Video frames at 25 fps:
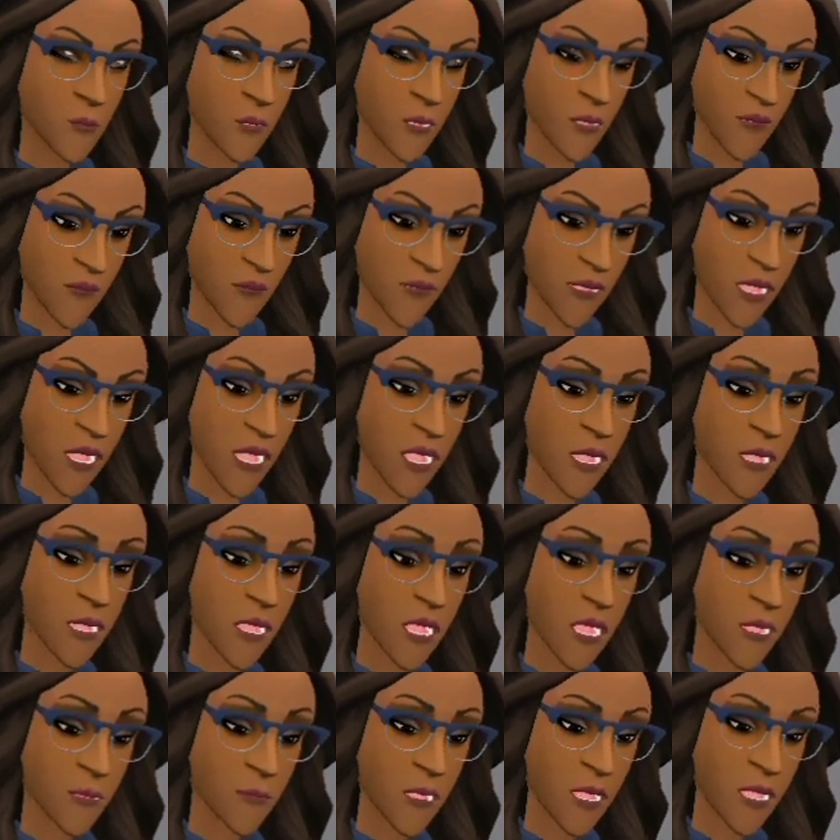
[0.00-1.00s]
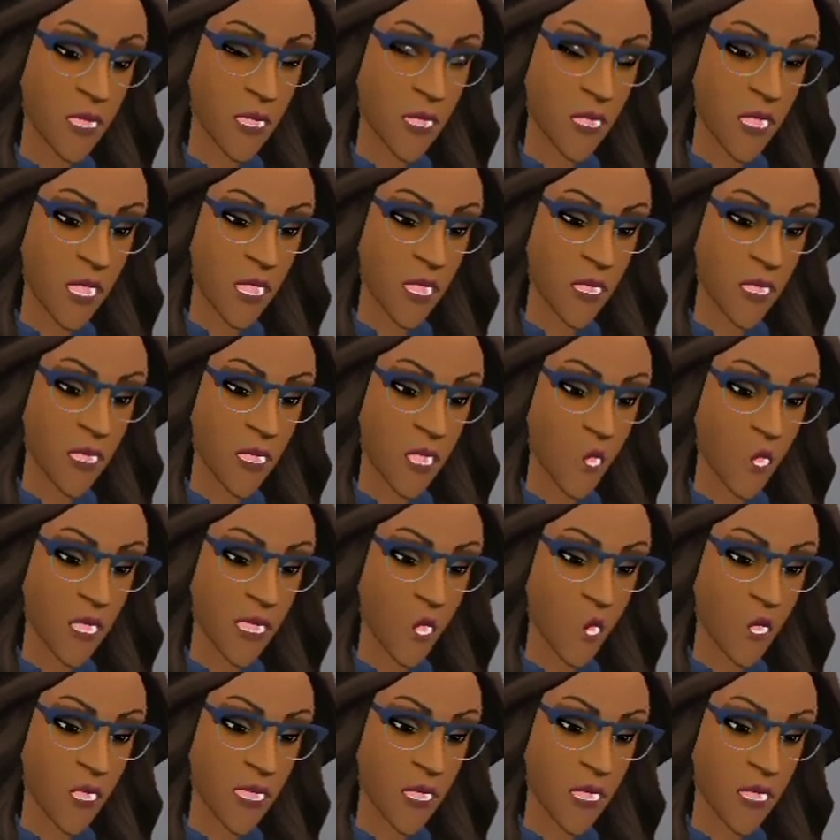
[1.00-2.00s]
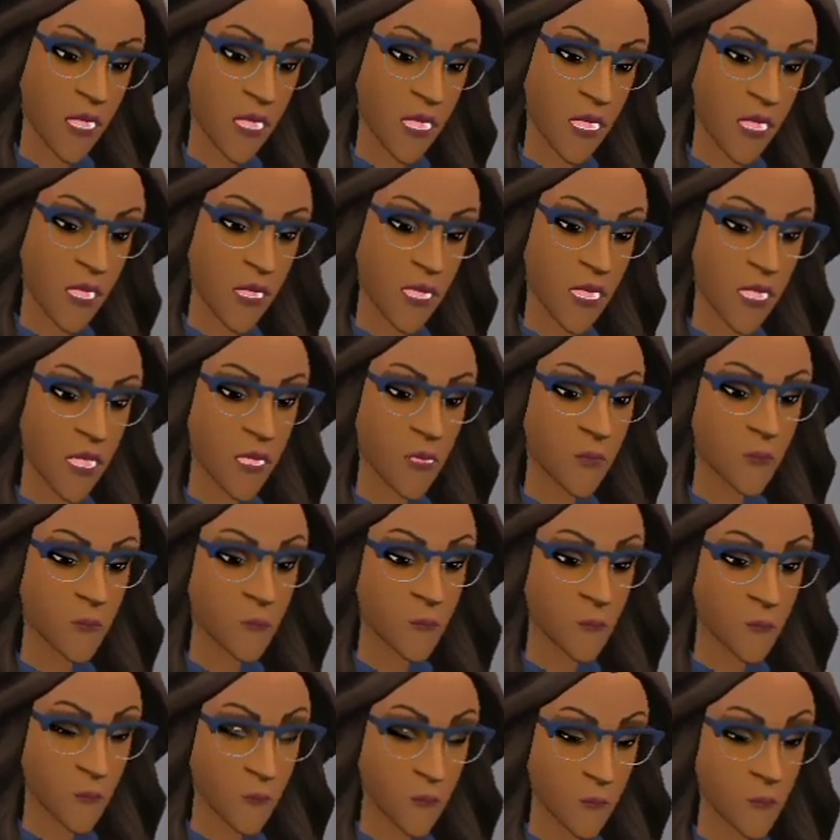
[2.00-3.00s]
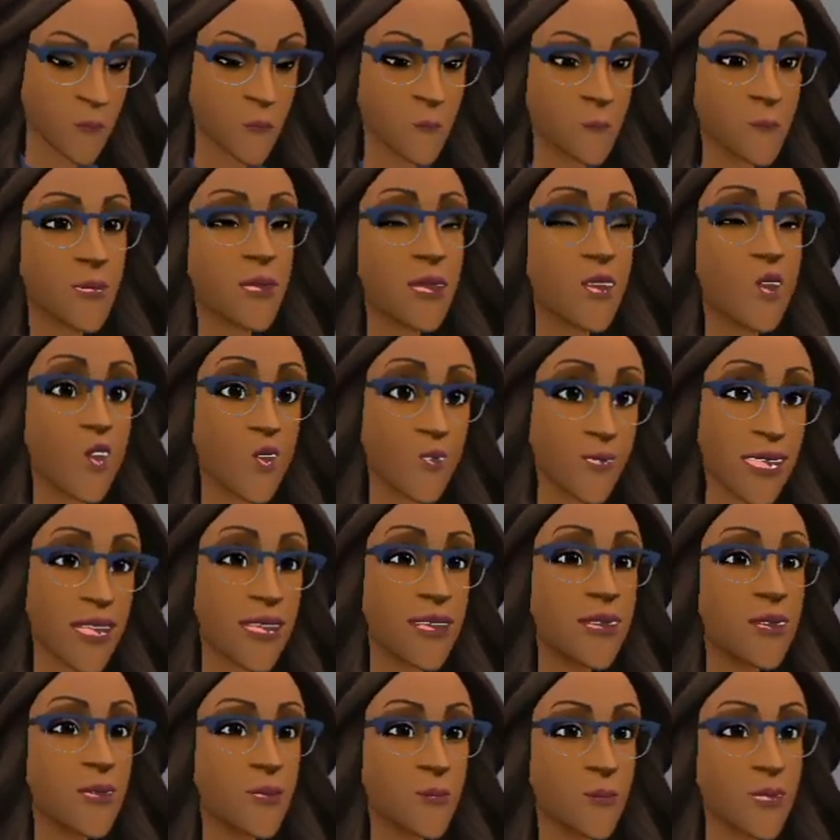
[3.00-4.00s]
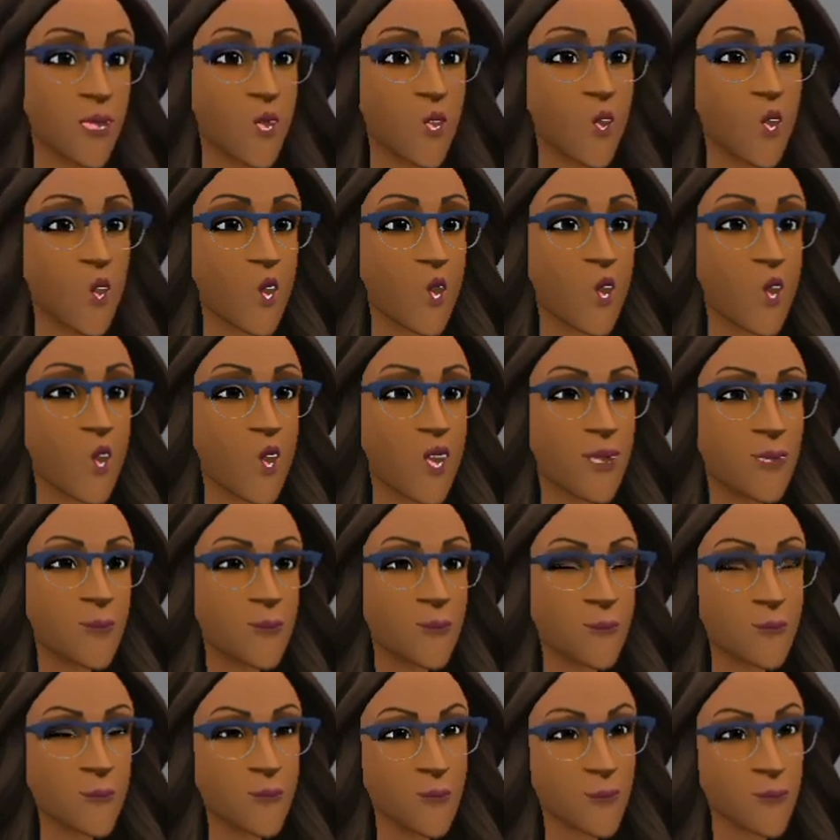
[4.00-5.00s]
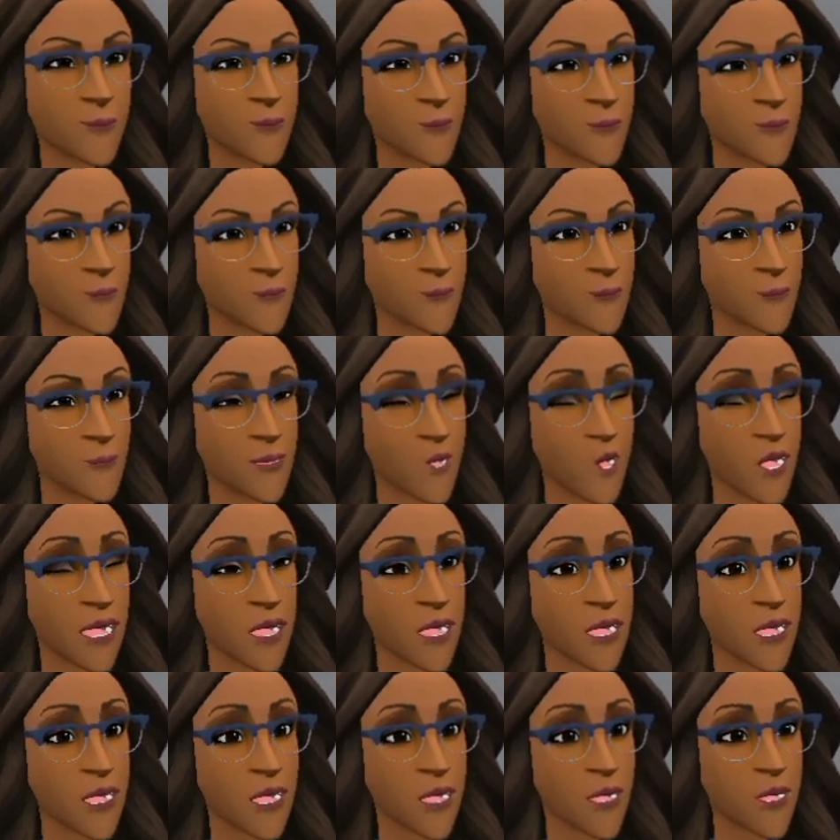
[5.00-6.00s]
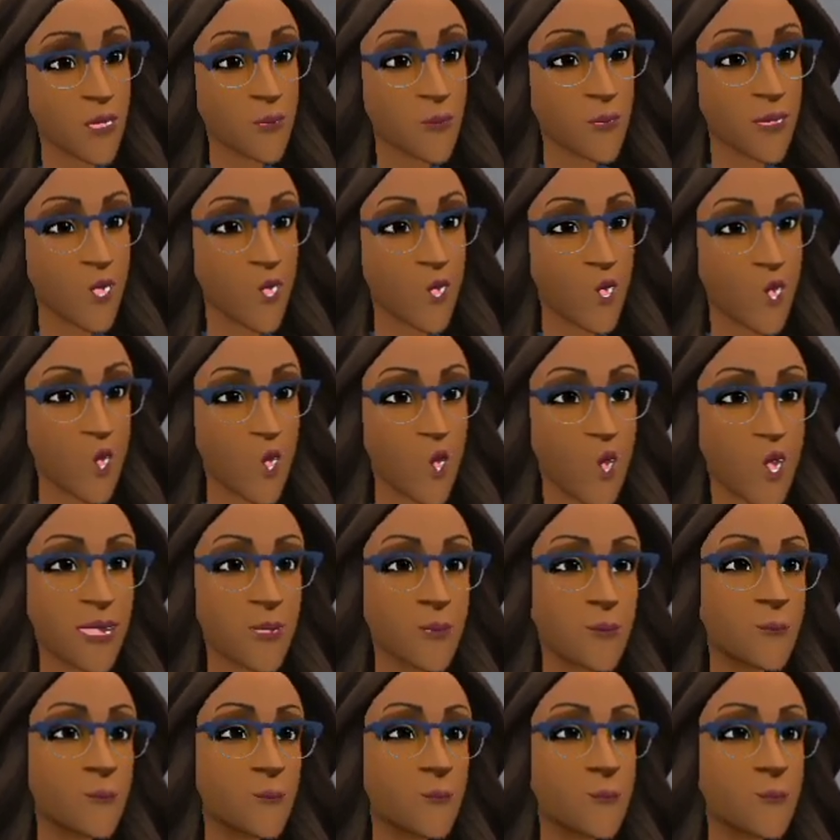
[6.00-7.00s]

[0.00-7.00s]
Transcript: I feel silly bringing this to your attention, but a woman has to do what she has to do.